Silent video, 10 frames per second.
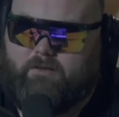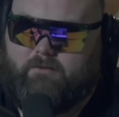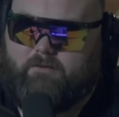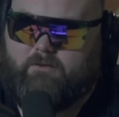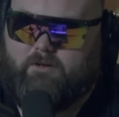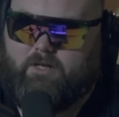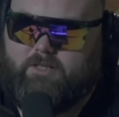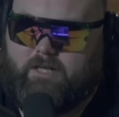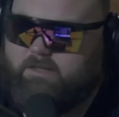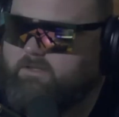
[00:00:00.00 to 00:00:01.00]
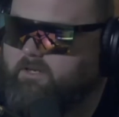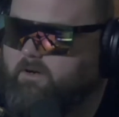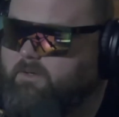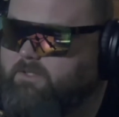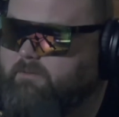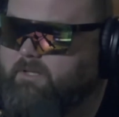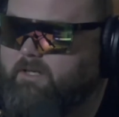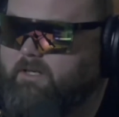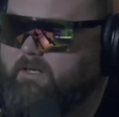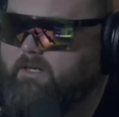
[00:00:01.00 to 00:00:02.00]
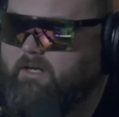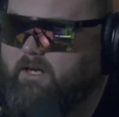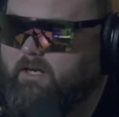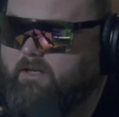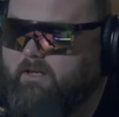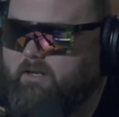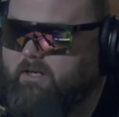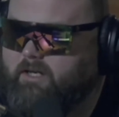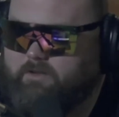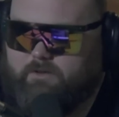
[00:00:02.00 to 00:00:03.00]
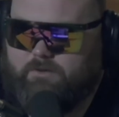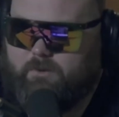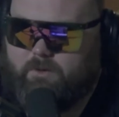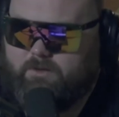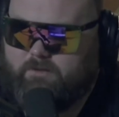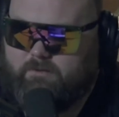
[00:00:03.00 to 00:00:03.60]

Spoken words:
30 seconds to go or something, and they needed 2 scores, and it was like,